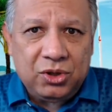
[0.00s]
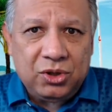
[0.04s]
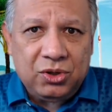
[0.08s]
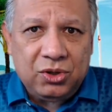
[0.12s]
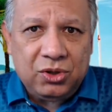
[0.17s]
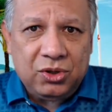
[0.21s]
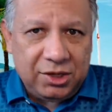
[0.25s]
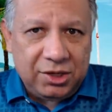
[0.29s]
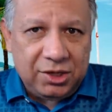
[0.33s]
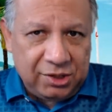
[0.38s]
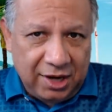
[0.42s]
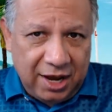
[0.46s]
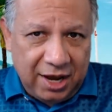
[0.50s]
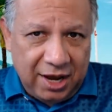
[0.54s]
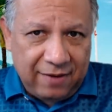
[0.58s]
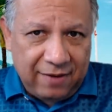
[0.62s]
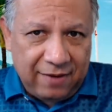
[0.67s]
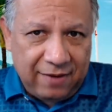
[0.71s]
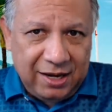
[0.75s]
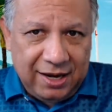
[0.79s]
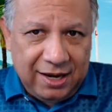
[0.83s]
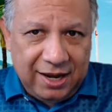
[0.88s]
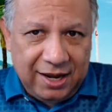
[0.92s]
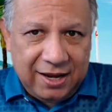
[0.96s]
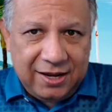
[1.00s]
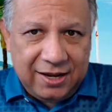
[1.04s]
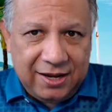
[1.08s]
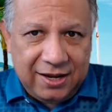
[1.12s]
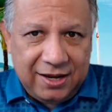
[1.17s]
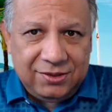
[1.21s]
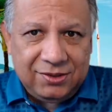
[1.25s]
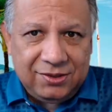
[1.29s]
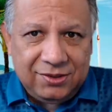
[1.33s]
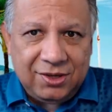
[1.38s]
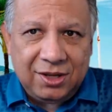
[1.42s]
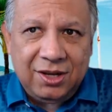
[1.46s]
you she doesn't have any
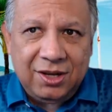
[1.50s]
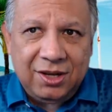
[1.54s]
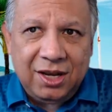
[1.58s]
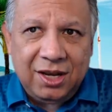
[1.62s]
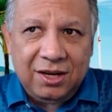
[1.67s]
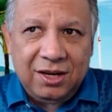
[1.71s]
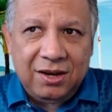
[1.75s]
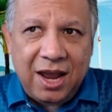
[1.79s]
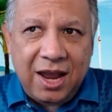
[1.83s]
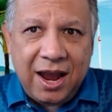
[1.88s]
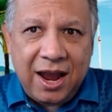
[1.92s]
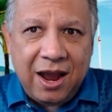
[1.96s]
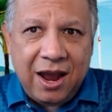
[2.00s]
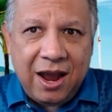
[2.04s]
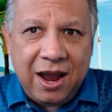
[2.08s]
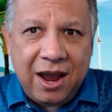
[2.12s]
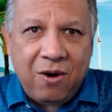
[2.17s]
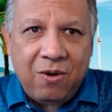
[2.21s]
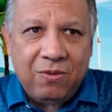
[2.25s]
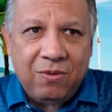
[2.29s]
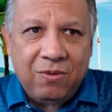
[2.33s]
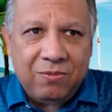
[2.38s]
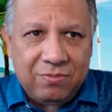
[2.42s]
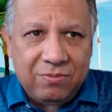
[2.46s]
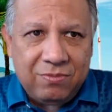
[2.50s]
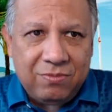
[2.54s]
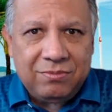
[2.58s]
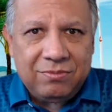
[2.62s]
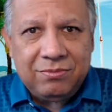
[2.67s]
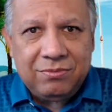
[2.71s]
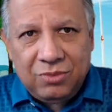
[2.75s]
kids, and then now